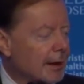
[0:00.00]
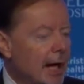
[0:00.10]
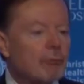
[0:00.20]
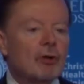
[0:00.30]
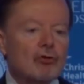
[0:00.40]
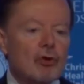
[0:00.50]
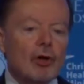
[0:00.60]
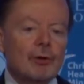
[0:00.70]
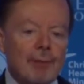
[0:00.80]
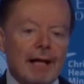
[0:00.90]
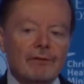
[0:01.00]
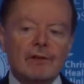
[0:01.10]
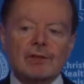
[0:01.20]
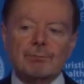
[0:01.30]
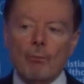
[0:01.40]
I want to talk about
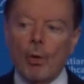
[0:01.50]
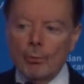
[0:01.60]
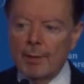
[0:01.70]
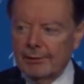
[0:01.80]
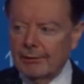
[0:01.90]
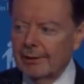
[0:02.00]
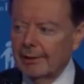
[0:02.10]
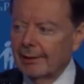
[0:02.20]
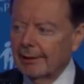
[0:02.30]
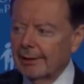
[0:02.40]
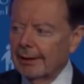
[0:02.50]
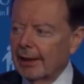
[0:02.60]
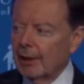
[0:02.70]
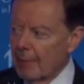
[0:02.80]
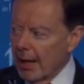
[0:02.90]
this moment
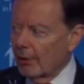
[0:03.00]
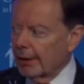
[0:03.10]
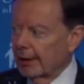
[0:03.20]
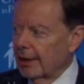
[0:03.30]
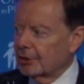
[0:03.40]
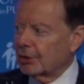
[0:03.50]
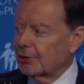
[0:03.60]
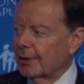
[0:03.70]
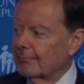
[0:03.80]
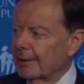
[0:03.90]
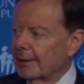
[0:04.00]
in American history,